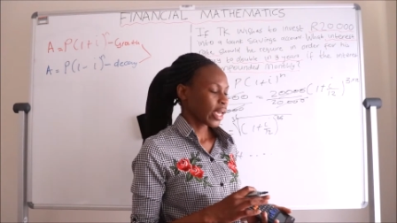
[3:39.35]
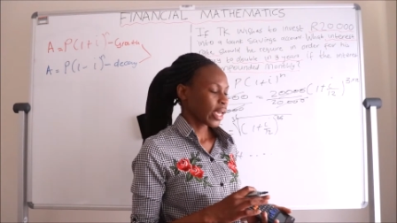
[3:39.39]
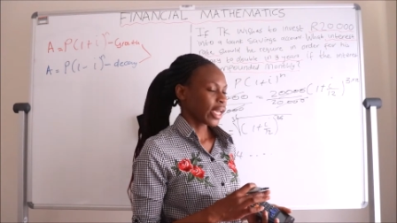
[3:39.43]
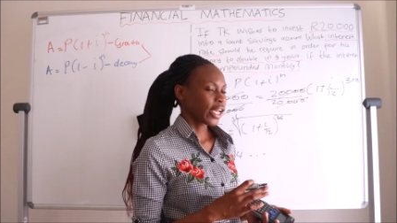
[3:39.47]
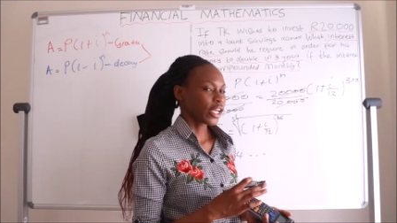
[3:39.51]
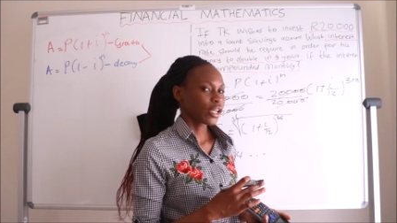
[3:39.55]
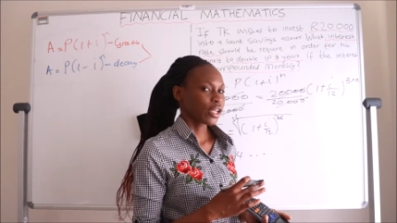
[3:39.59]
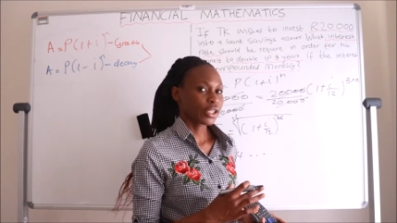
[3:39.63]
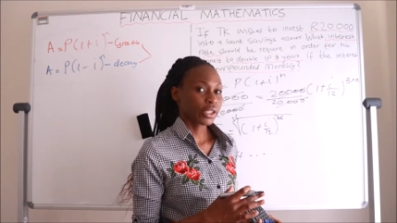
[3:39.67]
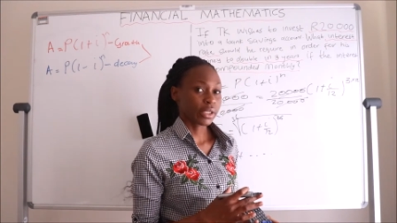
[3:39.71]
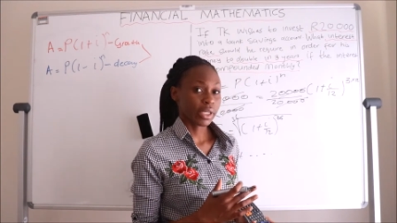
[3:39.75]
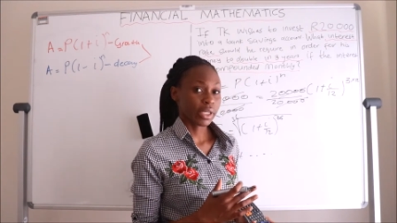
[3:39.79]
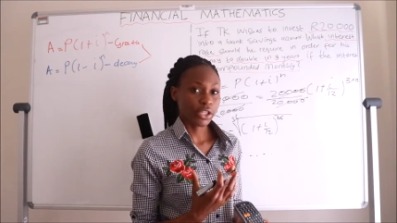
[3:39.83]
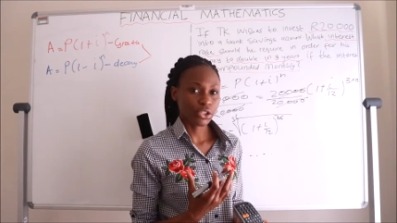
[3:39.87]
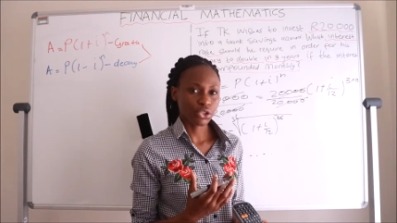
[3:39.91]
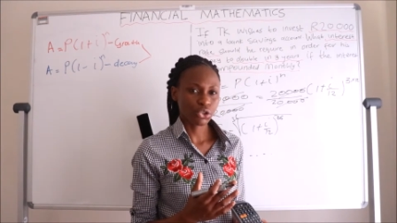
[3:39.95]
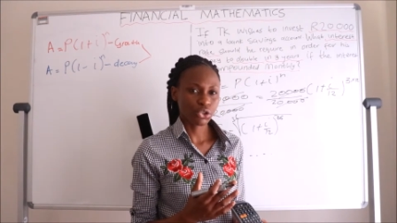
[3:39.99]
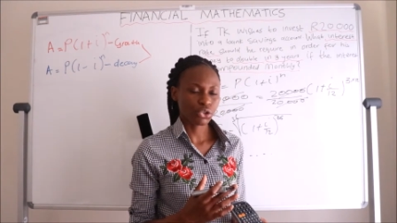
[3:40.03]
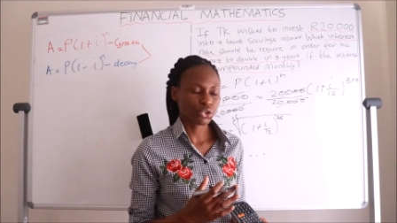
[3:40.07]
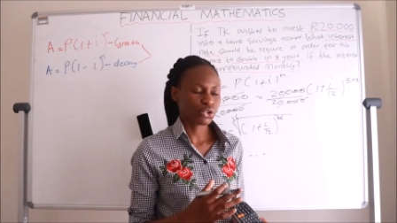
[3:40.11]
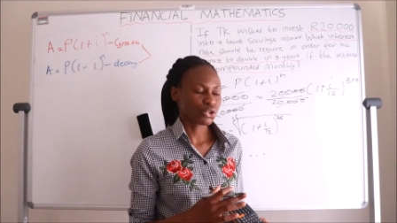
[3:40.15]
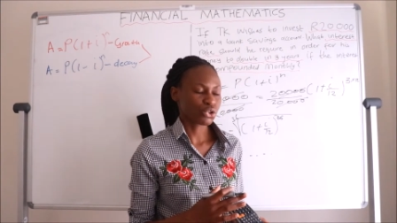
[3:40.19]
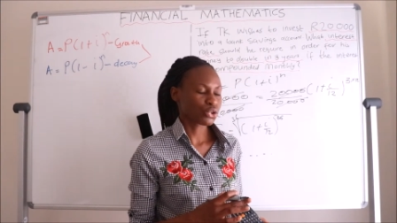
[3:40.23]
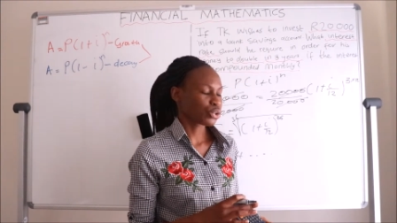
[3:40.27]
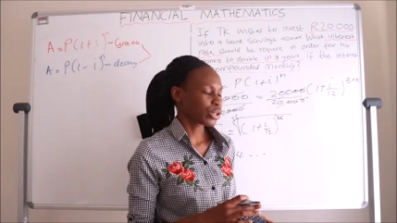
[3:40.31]
into
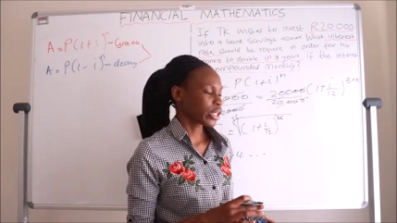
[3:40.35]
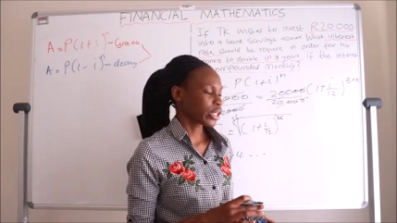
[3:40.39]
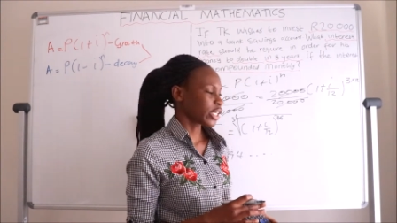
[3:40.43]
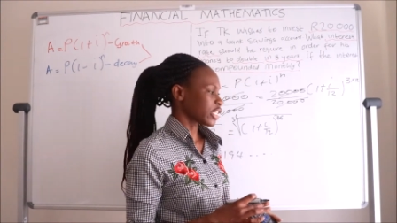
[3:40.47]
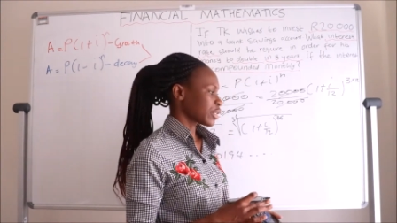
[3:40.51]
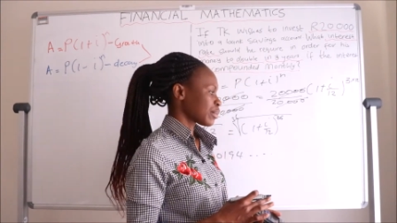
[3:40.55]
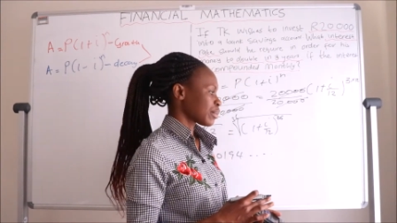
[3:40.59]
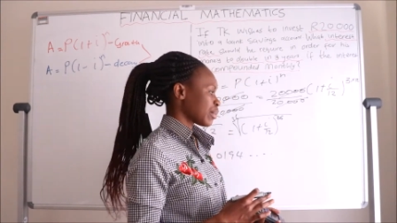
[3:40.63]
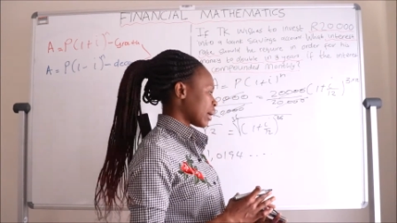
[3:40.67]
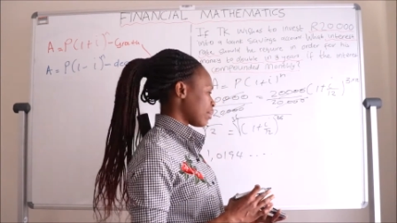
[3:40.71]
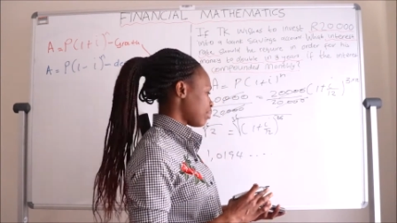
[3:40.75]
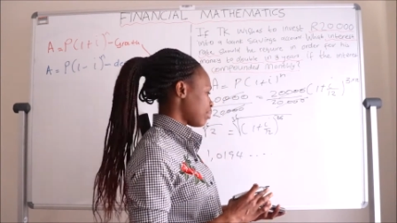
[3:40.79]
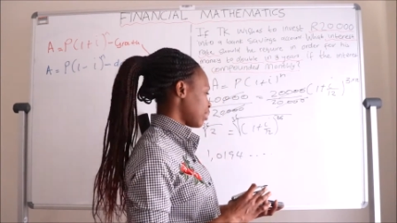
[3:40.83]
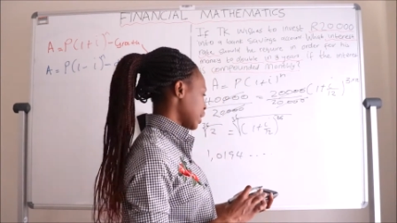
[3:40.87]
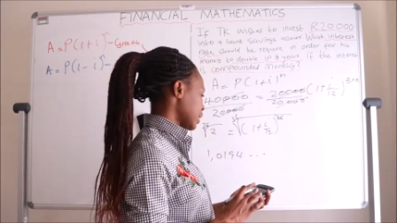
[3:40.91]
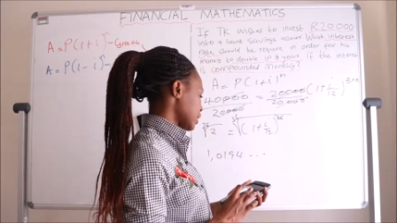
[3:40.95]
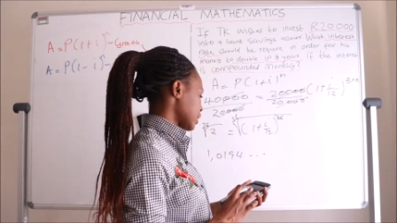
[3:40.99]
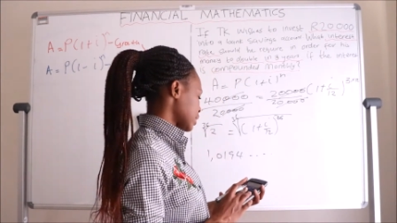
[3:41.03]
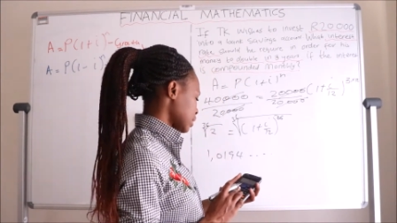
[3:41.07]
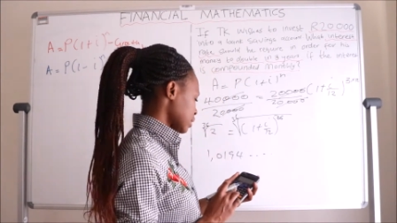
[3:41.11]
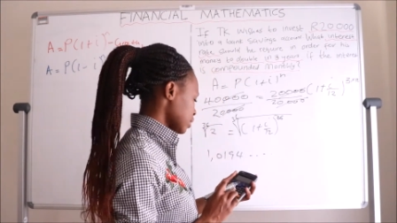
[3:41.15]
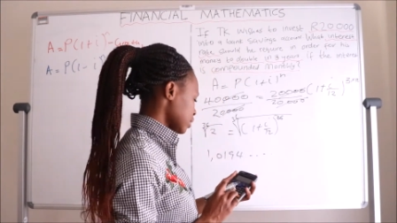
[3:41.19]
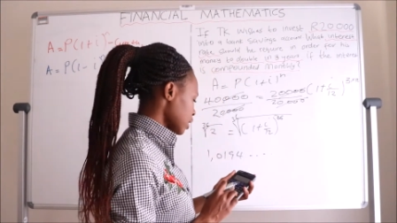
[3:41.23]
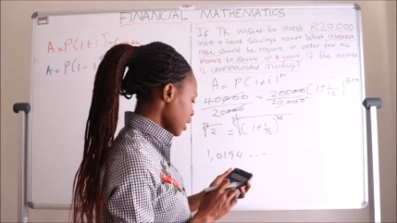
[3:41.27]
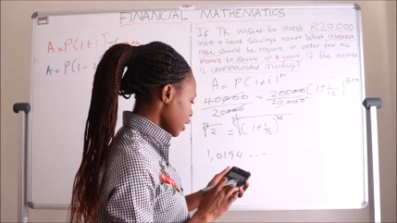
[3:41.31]
2 decimal
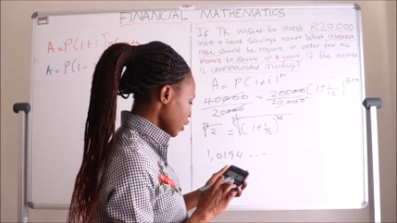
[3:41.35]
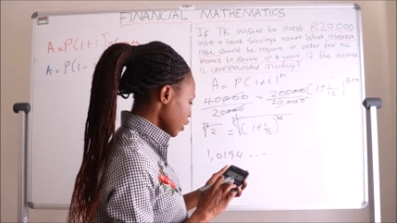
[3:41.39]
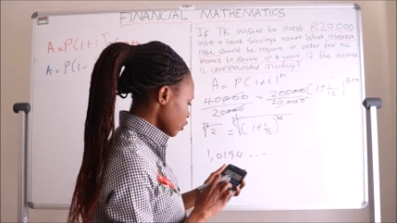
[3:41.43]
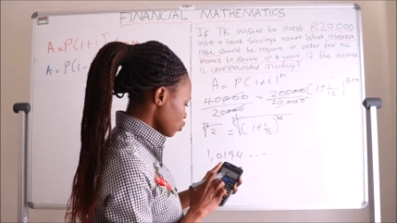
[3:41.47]
places.